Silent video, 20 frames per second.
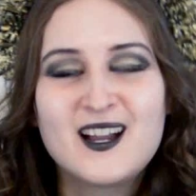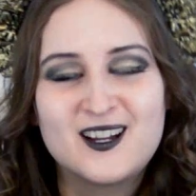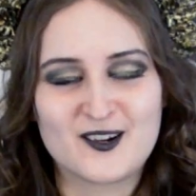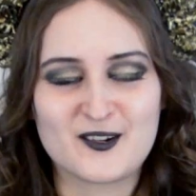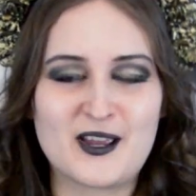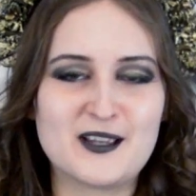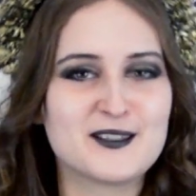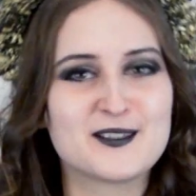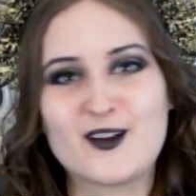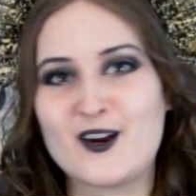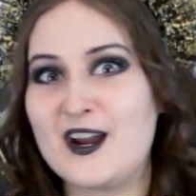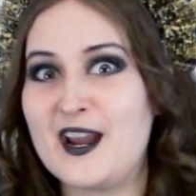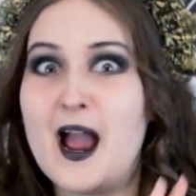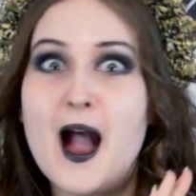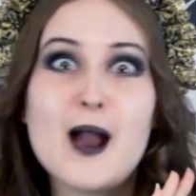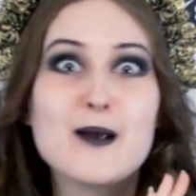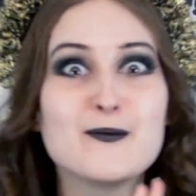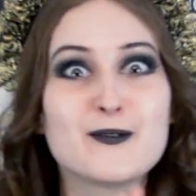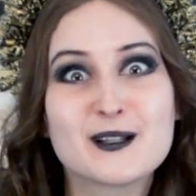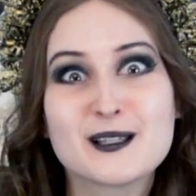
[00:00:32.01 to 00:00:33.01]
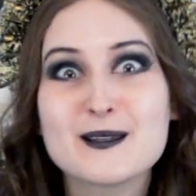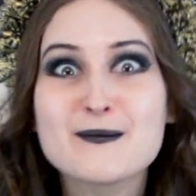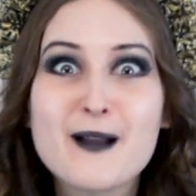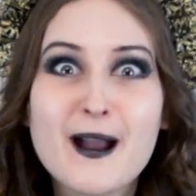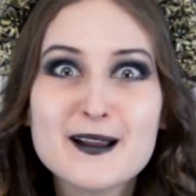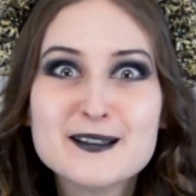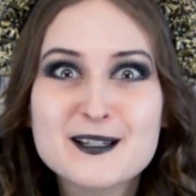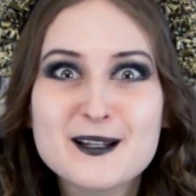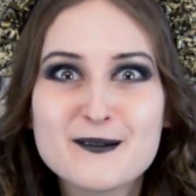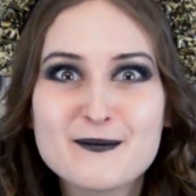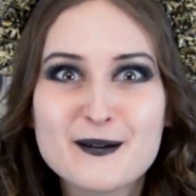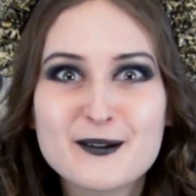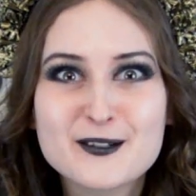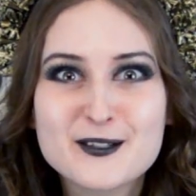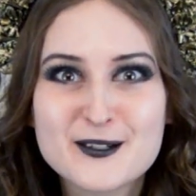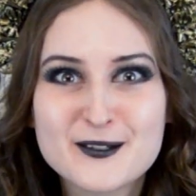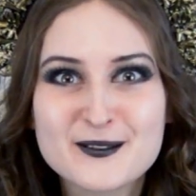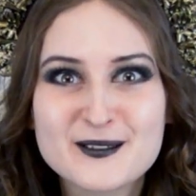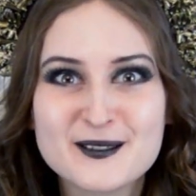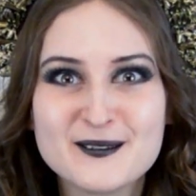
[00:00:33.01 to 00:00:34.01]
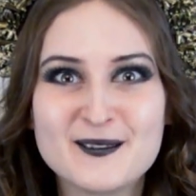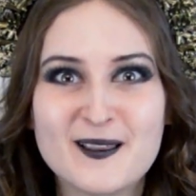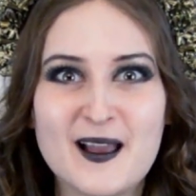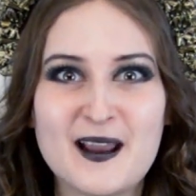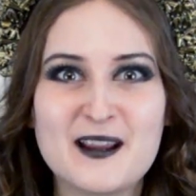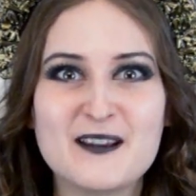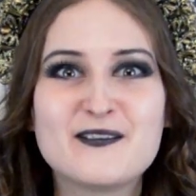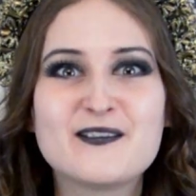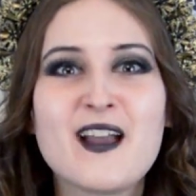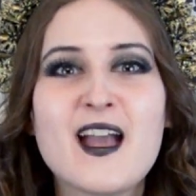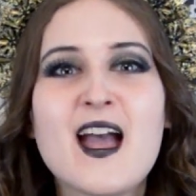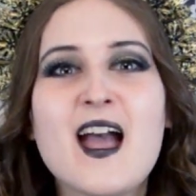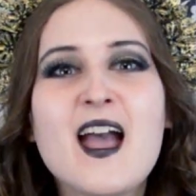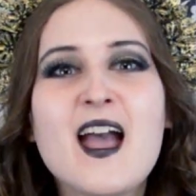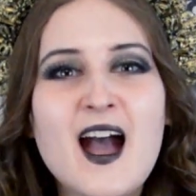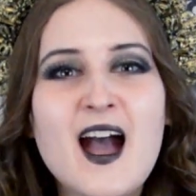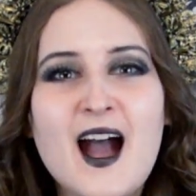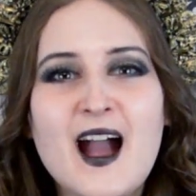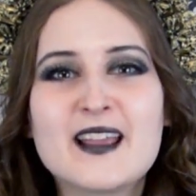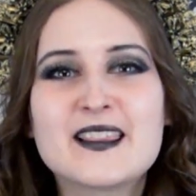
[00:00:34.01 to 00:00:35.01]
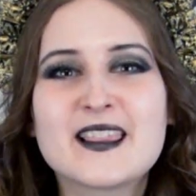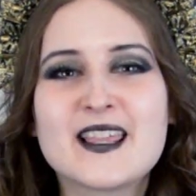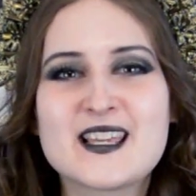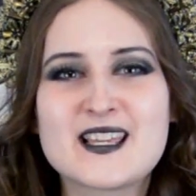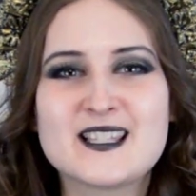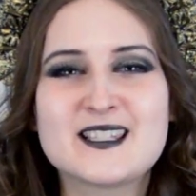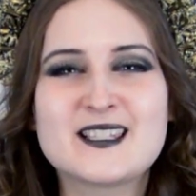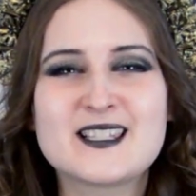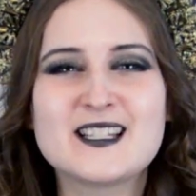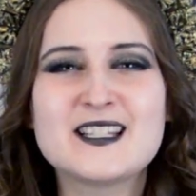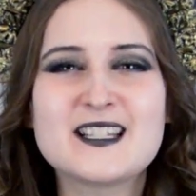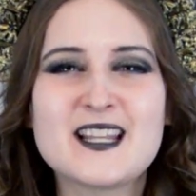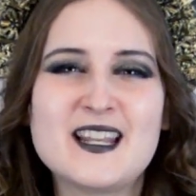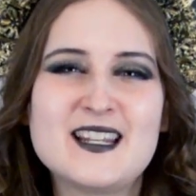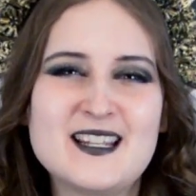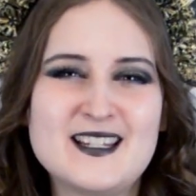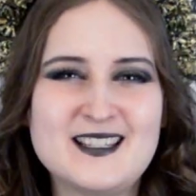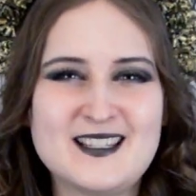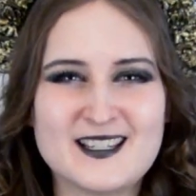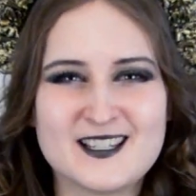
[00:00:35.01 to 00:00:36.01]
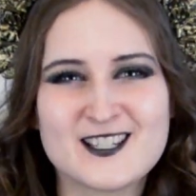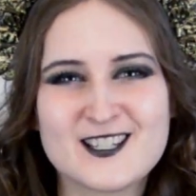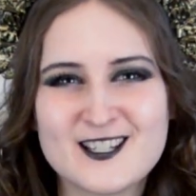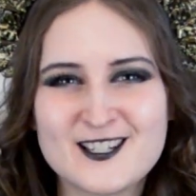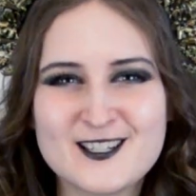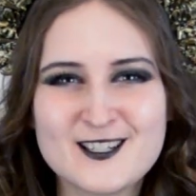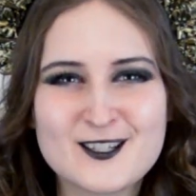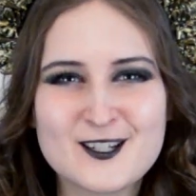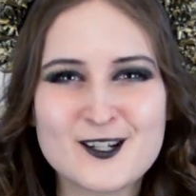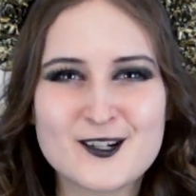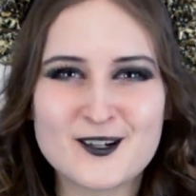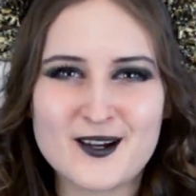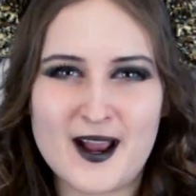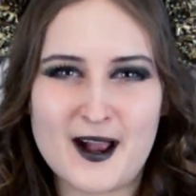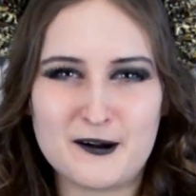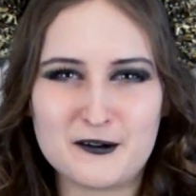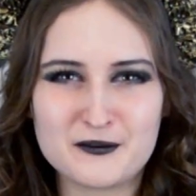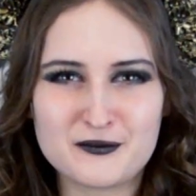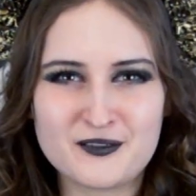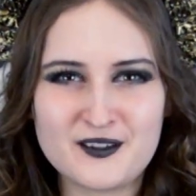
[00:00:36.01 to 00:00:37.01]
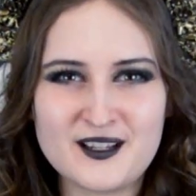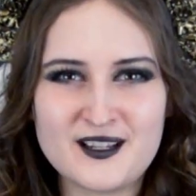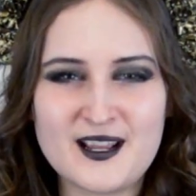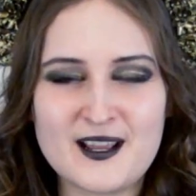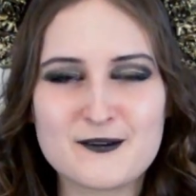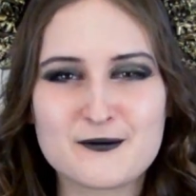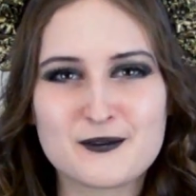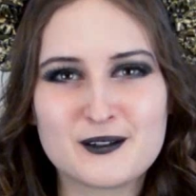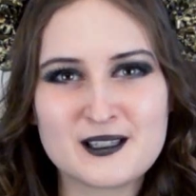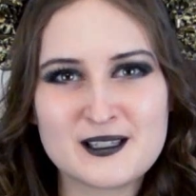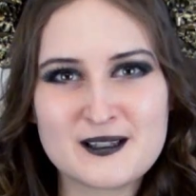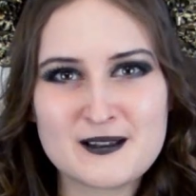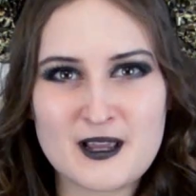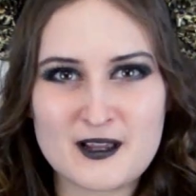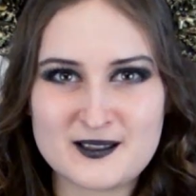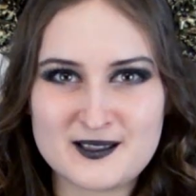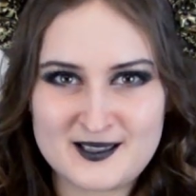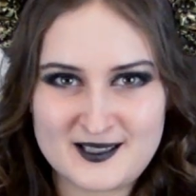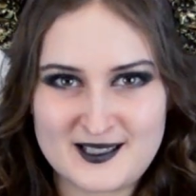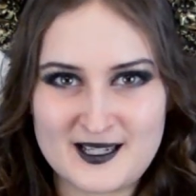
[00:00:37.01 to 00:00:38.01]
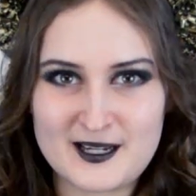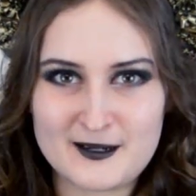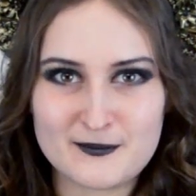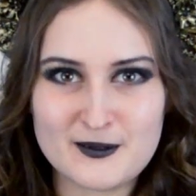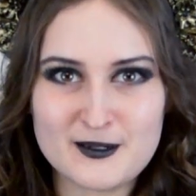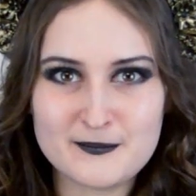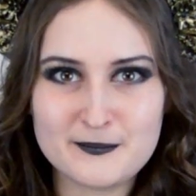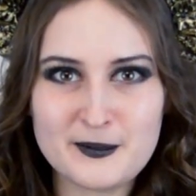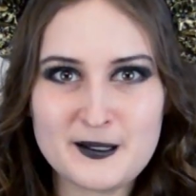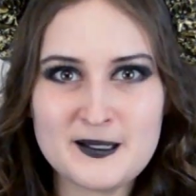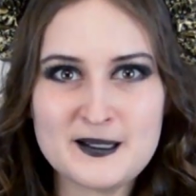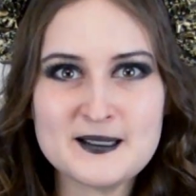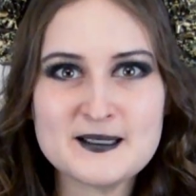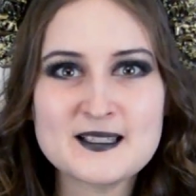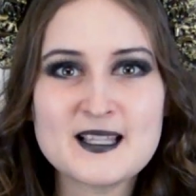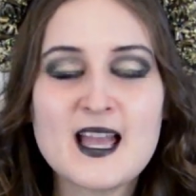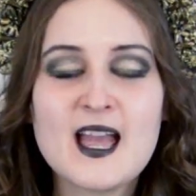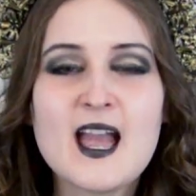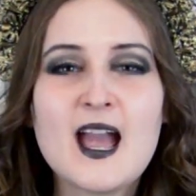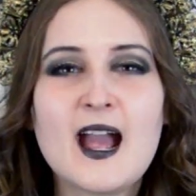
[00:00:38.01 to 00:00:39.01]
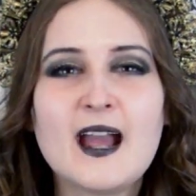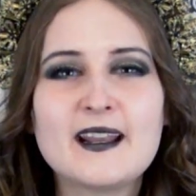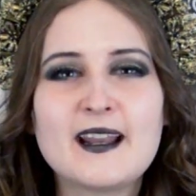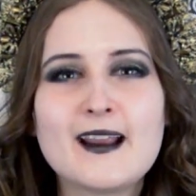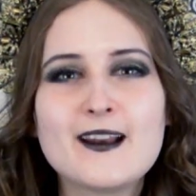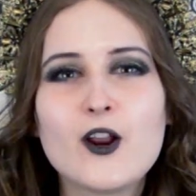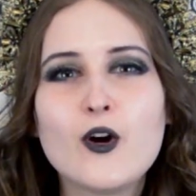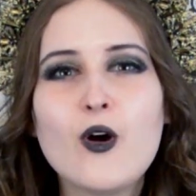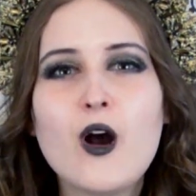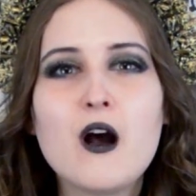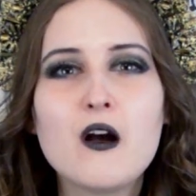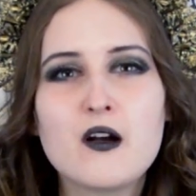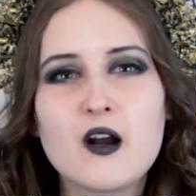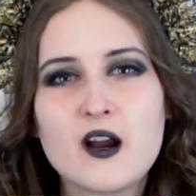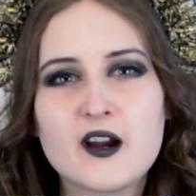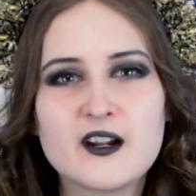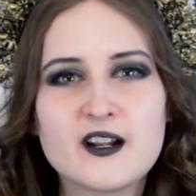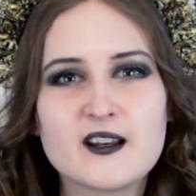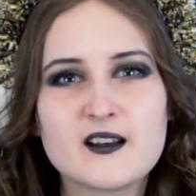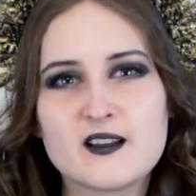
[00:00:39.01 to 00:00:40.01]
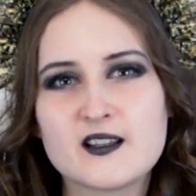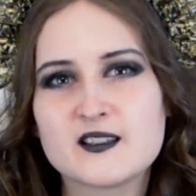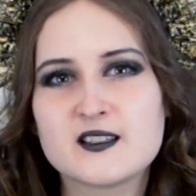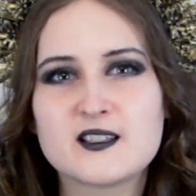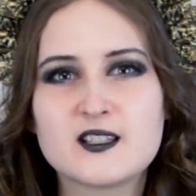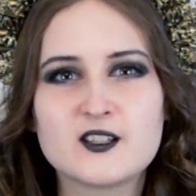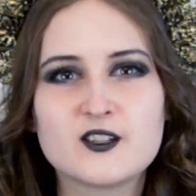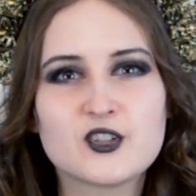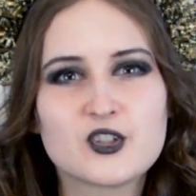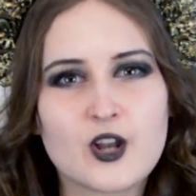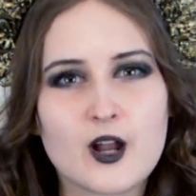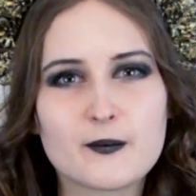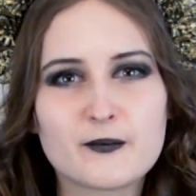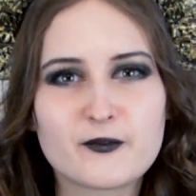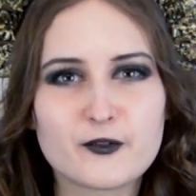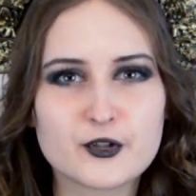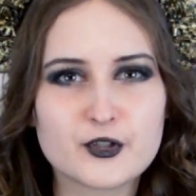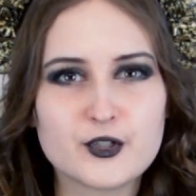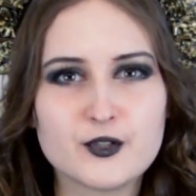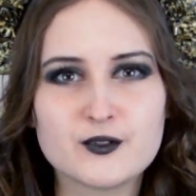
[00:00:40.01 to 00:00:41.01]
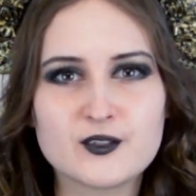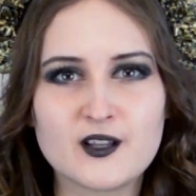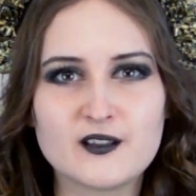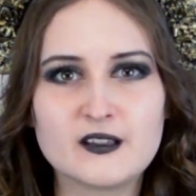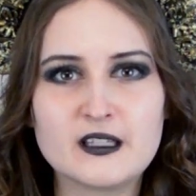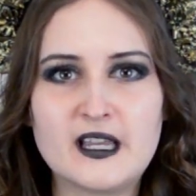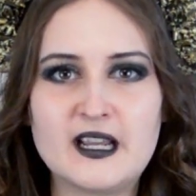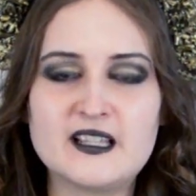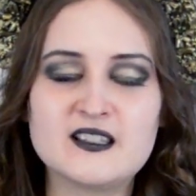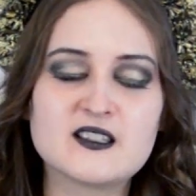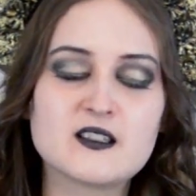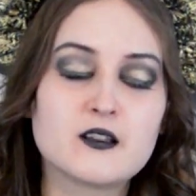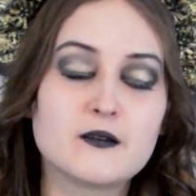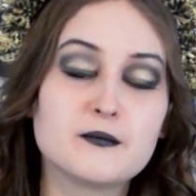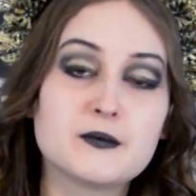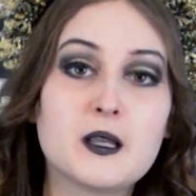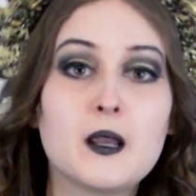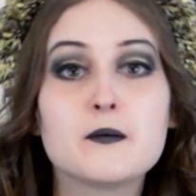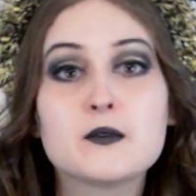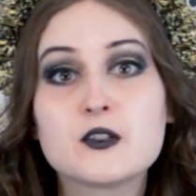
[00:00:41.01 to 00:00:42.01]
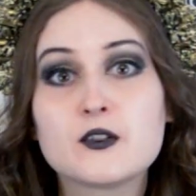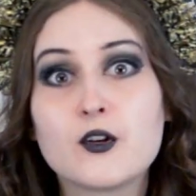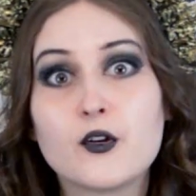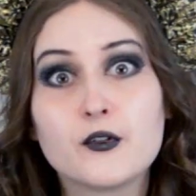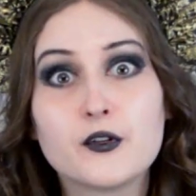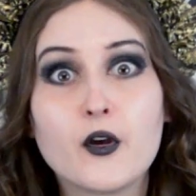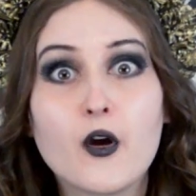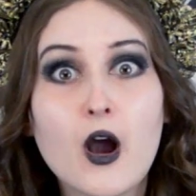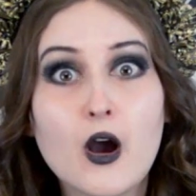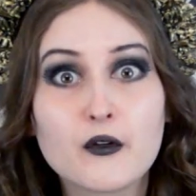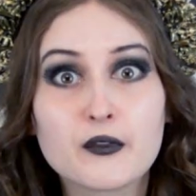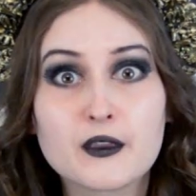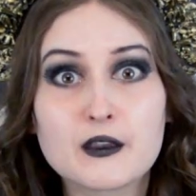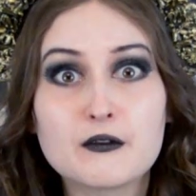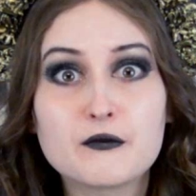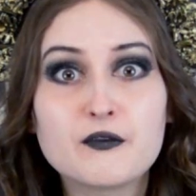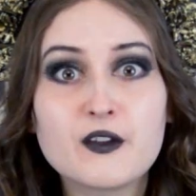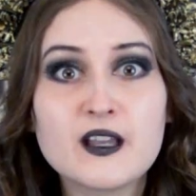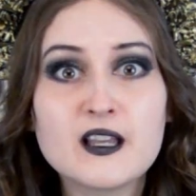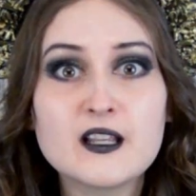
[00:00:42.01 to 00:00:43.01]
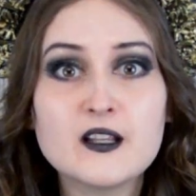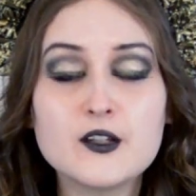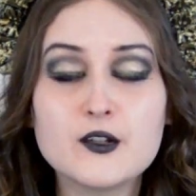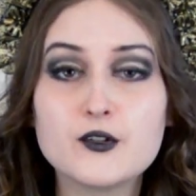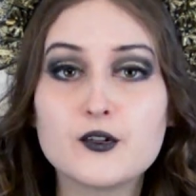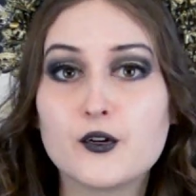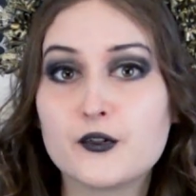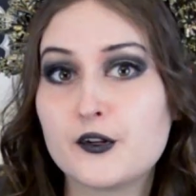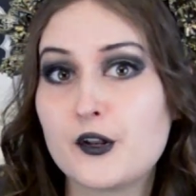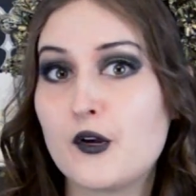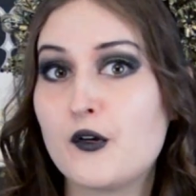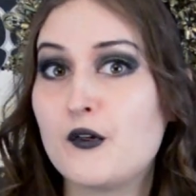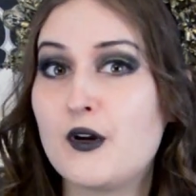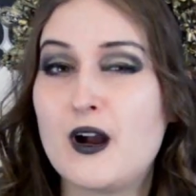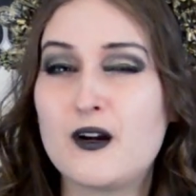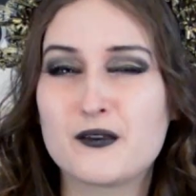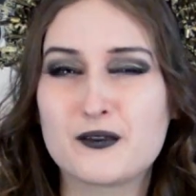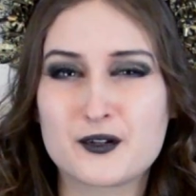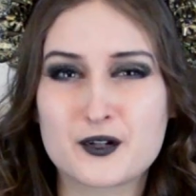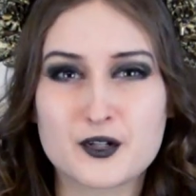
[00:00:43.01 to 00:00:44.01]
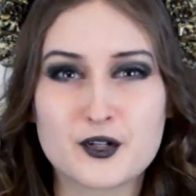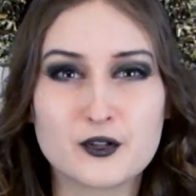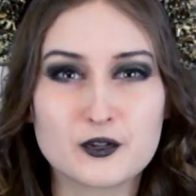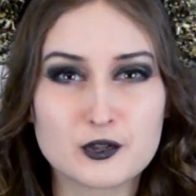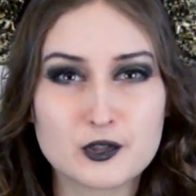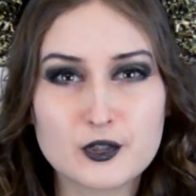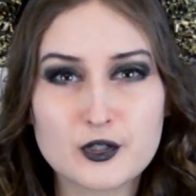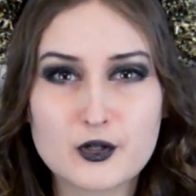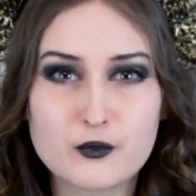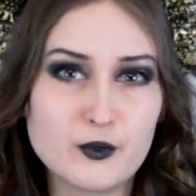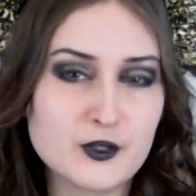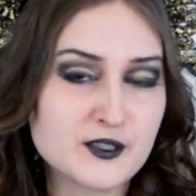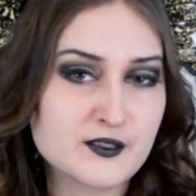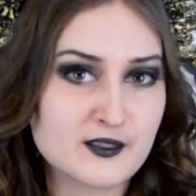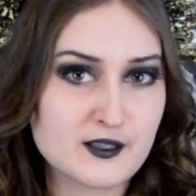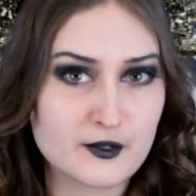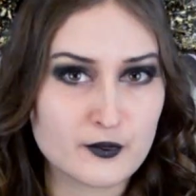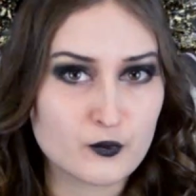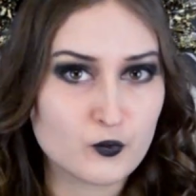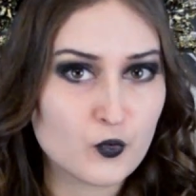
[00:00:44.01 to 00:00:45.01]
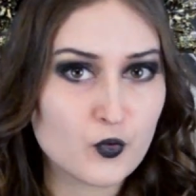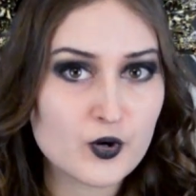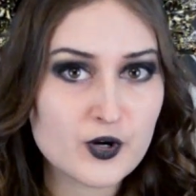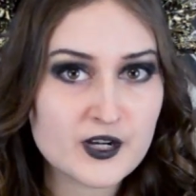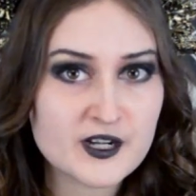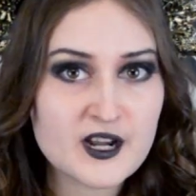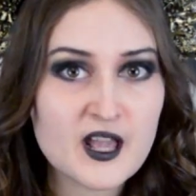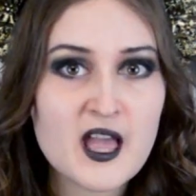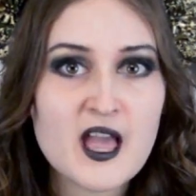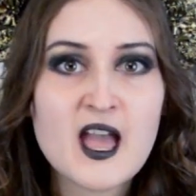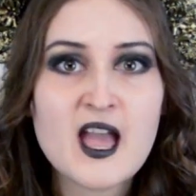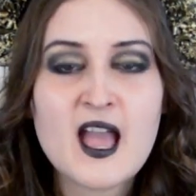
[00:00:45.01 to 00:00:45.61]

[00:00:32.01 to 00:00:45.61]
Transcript: Okay, sorry, I'm really passionate about shoes in life. I think it's such an addition to your outfit and really a statement piece. And I know how hard it is to shop for shoes online. Sometimes you don't know how they fit, you don't know how they're gonna look once they're worn.